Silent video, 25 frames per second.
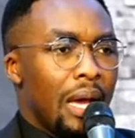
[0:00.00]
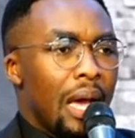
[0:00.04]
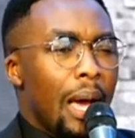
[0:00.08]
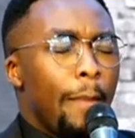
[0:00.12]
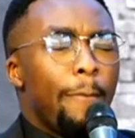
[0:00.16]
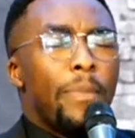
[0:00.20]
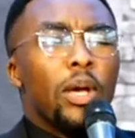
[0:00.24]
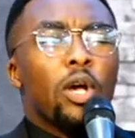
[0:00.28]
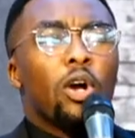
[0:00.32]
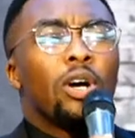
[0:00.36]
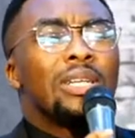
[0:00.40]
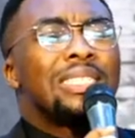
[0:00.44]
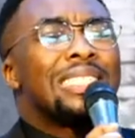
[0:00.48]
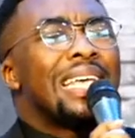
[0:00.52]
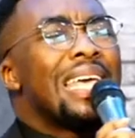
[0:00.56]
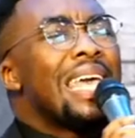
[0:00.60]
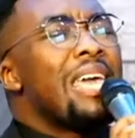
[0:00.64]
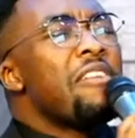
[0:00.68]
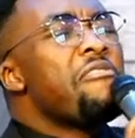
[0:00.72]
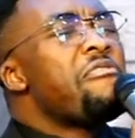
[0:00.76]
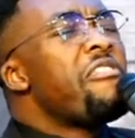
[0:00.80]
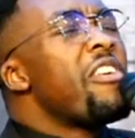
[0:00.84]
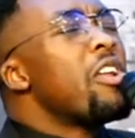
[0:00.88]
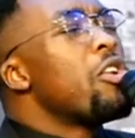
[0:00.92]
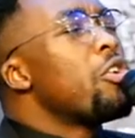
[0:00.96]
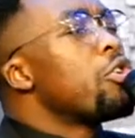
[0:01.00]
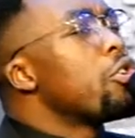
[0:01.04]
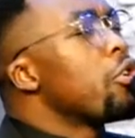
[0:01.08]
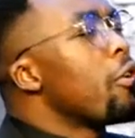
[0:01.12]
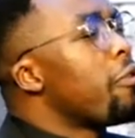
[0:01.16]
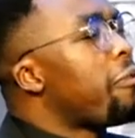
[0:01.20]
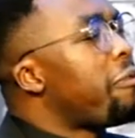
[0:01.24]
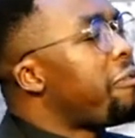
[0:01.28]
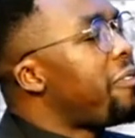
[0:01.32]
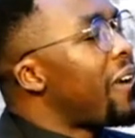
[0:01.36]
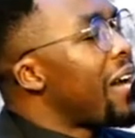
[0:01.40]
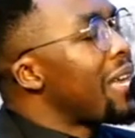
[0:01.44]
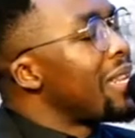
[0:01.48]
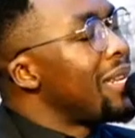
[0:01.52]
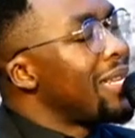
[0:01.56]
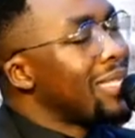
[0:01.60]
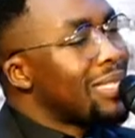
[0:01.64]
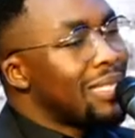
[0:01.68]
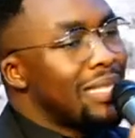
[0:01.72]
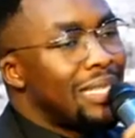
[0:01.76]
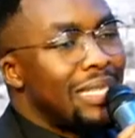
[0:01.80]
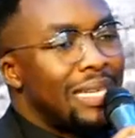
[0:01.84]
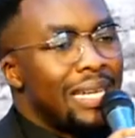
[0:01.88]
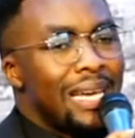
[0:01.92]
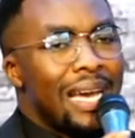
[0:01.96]
Because even on your
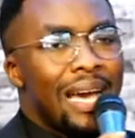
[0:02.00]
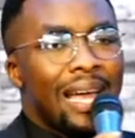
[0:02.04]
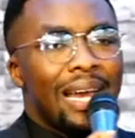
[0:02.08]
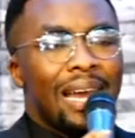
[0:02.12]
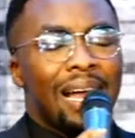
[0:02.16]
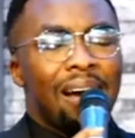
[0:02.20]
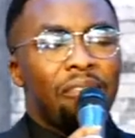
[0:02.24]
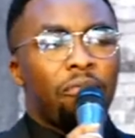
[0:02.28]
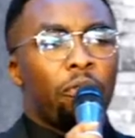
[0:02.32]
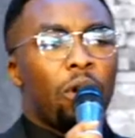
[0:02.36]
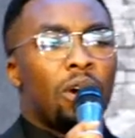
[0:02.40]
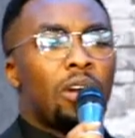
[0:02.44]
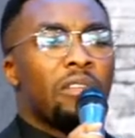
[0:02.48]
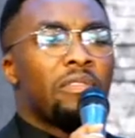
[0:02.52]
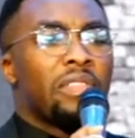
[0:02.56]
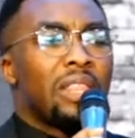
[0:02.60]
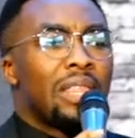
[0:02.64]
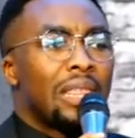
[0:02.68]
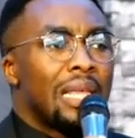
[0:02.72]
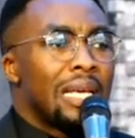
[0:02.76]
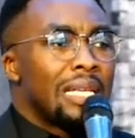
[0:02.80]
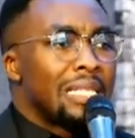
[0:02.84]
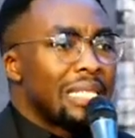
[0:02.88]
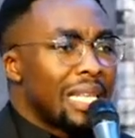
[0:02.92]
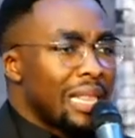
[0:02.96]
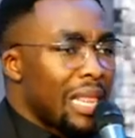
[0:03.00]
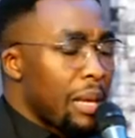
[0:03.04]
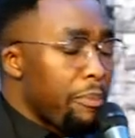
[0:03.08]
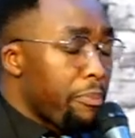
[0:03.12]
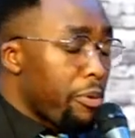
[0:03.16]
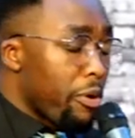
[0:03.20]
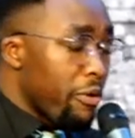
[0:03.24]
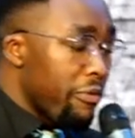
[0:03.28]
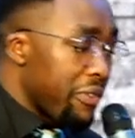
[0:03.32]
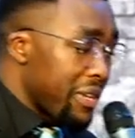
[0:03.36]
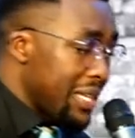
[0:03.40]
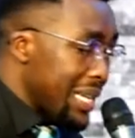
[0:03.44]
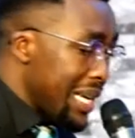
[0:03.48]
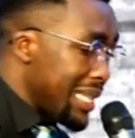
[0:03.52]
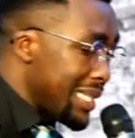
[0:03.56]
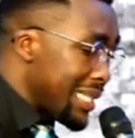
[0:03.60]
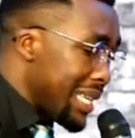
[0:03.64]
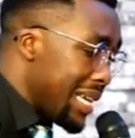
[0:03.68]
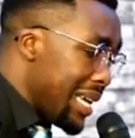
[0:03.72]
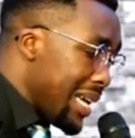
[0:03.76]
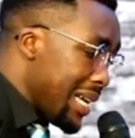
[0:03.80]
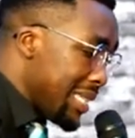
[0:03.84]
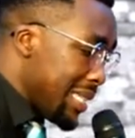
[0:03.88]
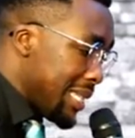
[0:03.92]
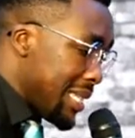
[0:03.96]
finest day, I love one of the things that the prophet
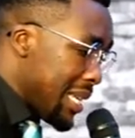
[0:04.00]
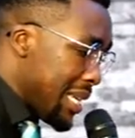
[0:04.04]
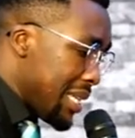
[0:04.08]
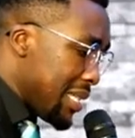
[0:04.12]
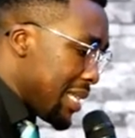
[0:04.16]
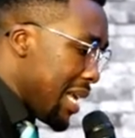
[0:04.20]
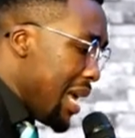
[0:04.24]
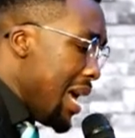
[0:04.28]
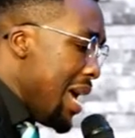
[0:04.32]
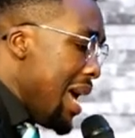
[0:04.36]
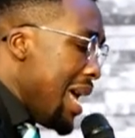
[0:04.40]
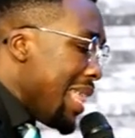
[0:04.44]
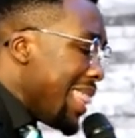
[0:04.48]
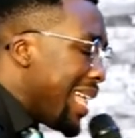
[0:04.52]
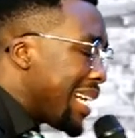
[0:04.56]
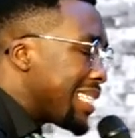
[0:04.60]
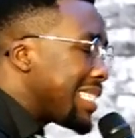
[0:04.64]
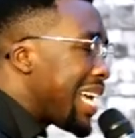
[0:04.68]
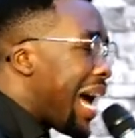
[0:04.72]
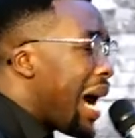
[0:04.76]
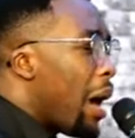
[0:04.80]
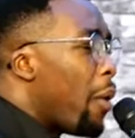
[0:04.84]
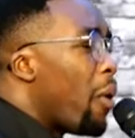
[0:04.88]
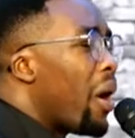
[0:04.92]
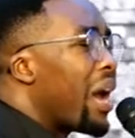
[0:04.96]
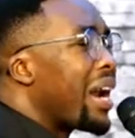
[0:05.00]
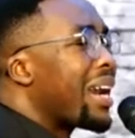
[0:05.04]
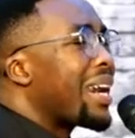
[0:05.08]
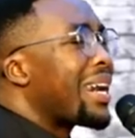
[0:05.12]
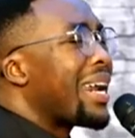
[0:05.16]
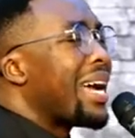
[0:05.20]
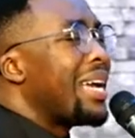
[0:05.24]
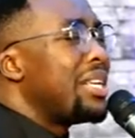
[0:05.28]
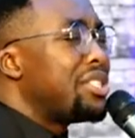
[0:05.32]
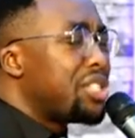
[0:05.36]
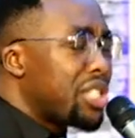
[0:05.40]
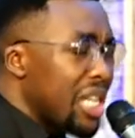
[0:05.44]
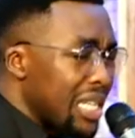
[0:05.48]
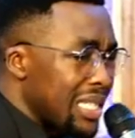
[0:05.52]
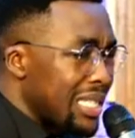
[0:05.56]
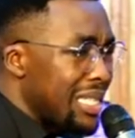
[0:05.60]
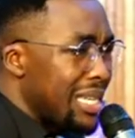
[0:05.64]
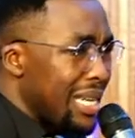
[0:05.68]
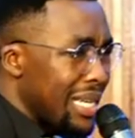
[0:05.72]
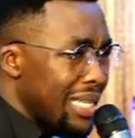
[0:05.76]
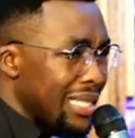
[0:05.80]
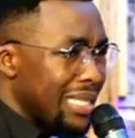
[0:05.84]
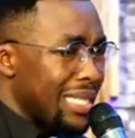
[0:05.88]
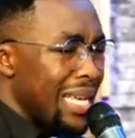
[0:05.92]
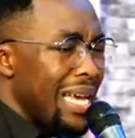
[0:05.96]
Isaiah says that our
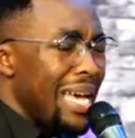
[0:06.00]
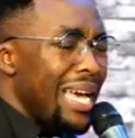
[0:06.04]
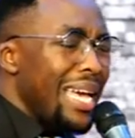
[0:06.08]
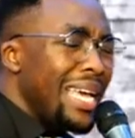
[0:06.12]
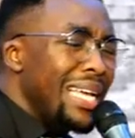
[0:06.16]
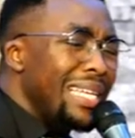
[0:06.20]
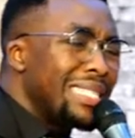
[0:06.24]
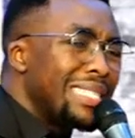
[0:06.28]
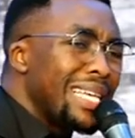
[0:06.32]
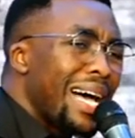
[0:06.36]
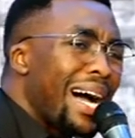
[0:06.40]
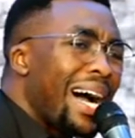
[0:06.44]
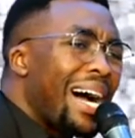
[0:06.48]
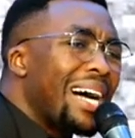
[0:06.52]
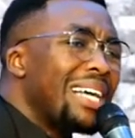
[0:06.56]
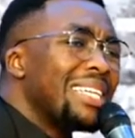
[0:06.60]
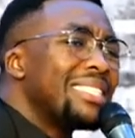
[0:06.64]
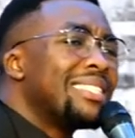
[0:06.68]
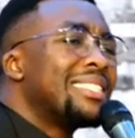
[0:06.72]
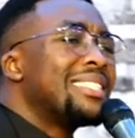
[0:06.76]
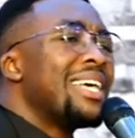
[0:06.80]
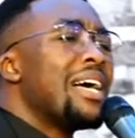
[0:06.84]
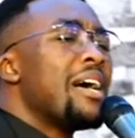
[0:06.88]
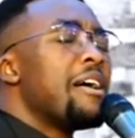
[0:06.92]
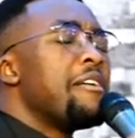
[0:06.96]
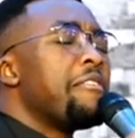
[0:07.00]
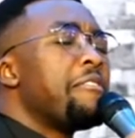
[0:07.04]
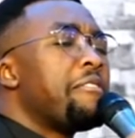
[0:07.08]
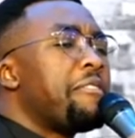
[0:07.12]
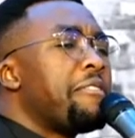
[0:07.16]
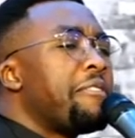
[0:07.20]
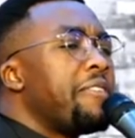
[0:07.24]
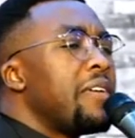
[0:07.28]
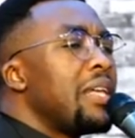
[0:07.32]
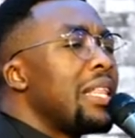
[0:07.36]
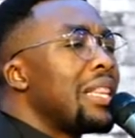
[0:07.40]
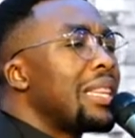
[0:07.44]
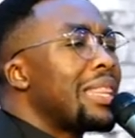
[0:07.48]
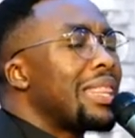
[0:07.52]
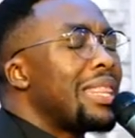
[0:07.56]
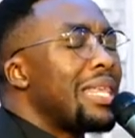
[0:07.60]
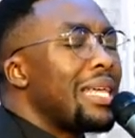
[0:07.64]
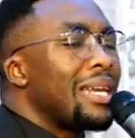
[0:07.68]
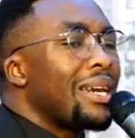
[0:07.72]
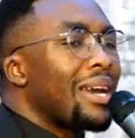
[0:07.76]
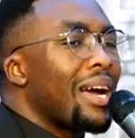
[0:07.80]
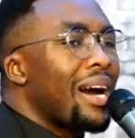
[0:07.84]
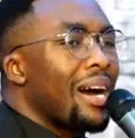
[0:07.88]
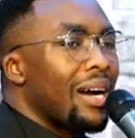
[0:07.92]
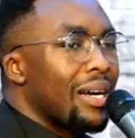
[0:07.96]
righteousness is as filthy
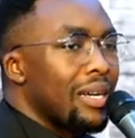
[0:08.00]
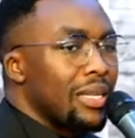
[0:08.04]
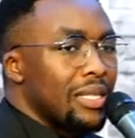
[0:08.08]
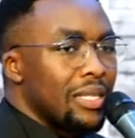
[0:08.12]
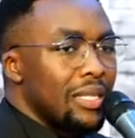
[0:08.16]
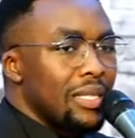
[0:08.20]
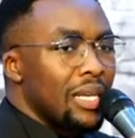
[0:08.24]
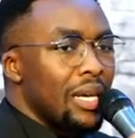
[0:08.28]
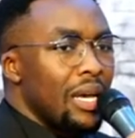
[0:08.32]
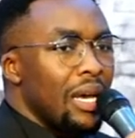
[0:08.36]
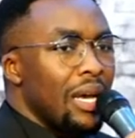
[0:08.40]
rags.